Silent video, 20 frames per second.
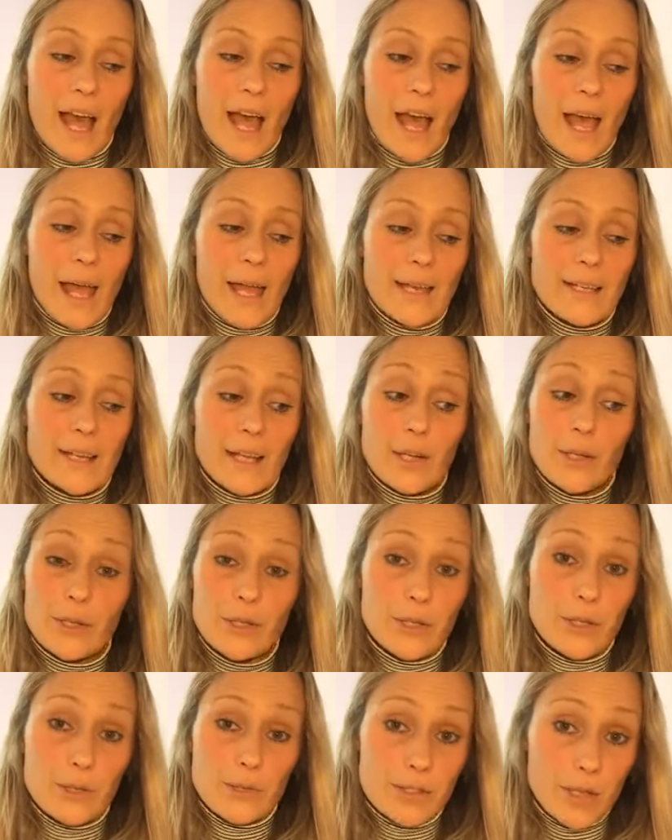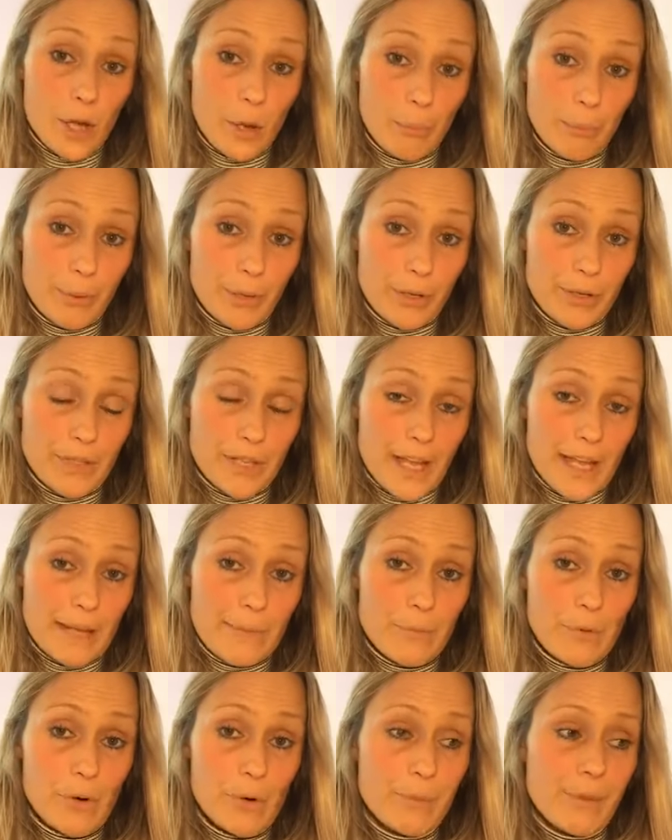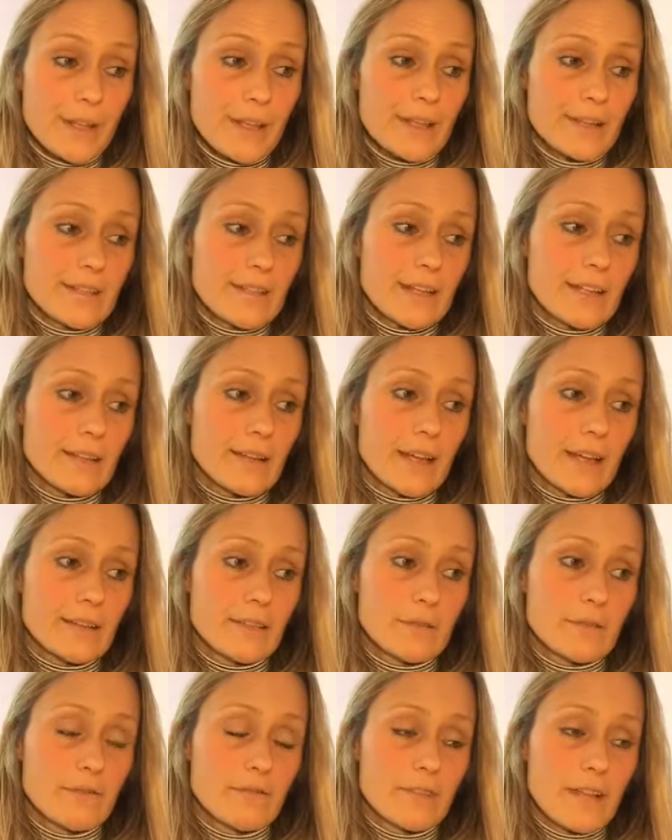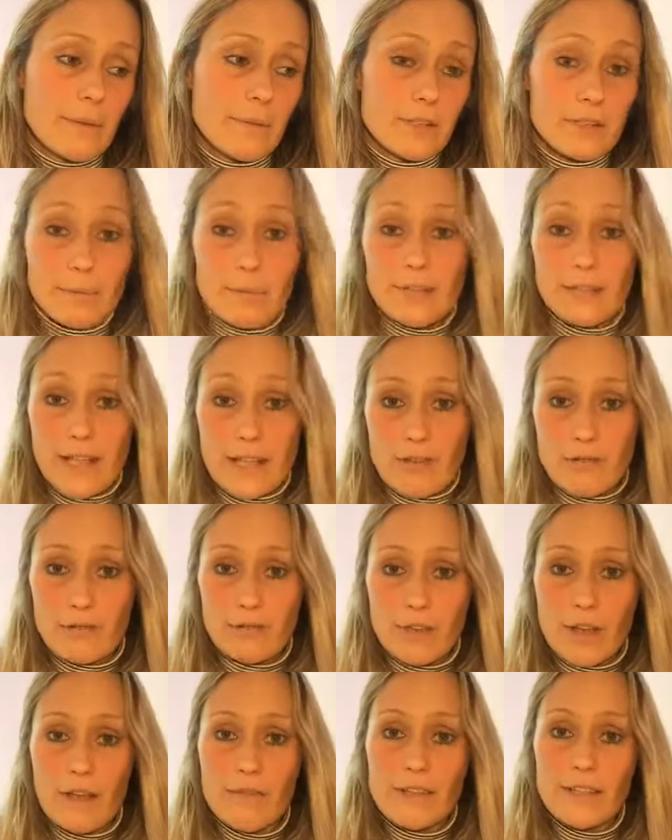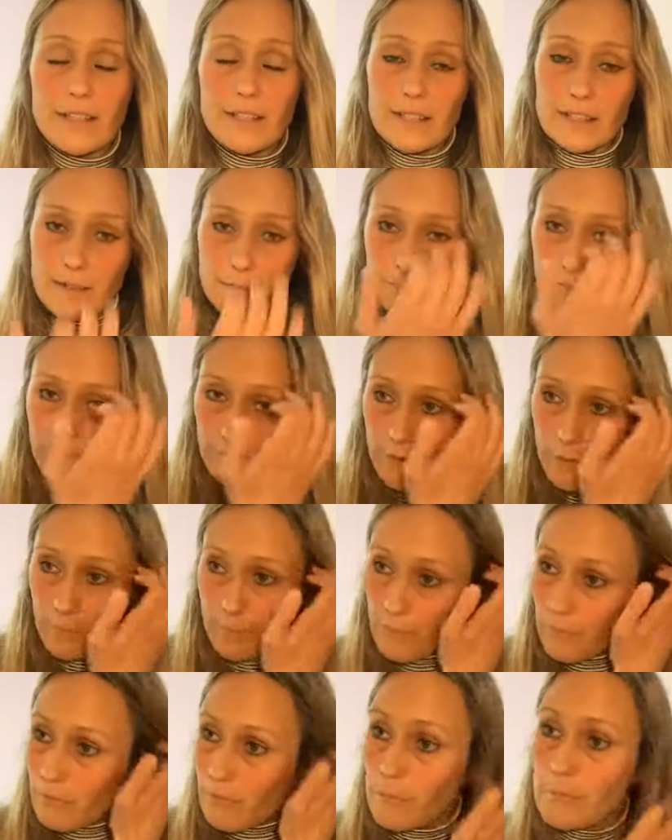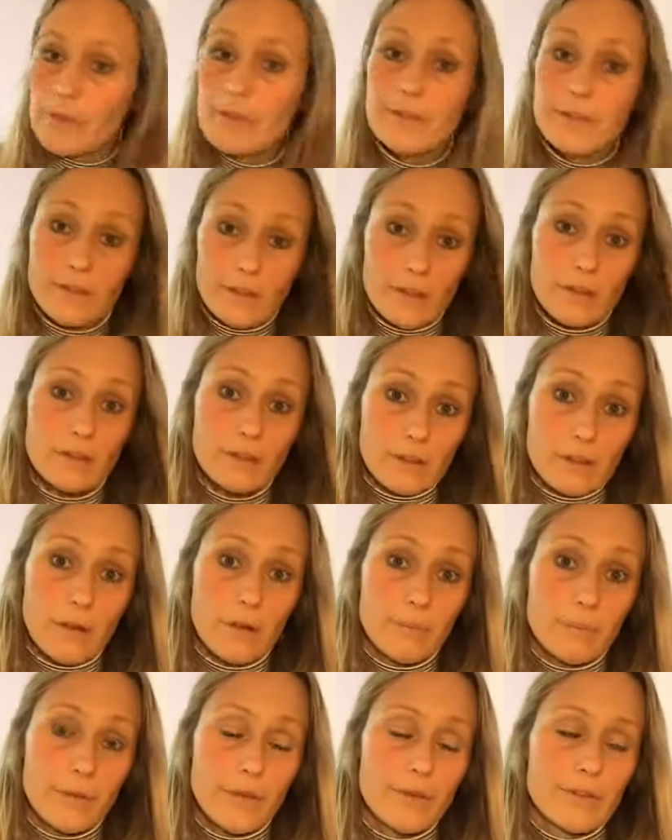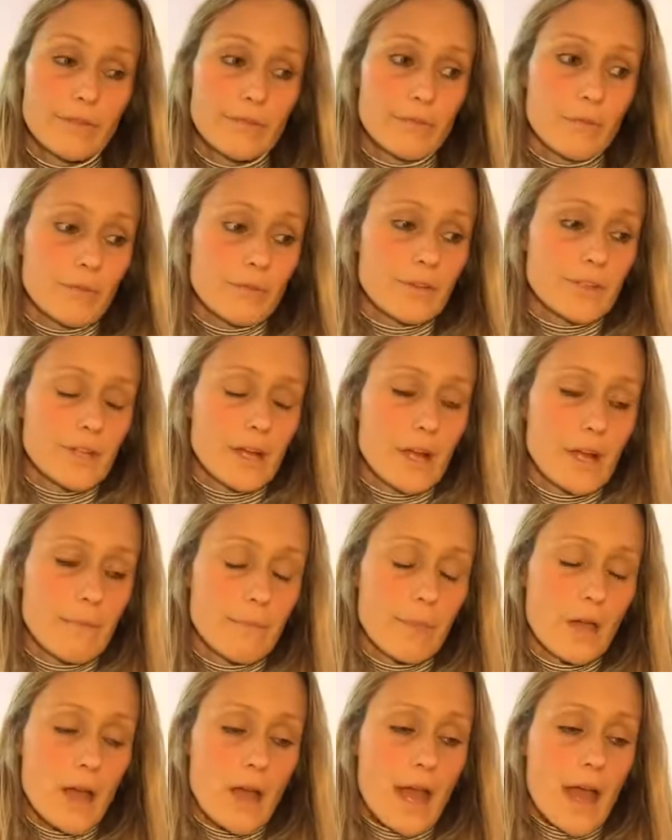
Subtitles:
And I couldn't use a computer anymore because I'd sort of damaged my central nervous system from using the computer all the time.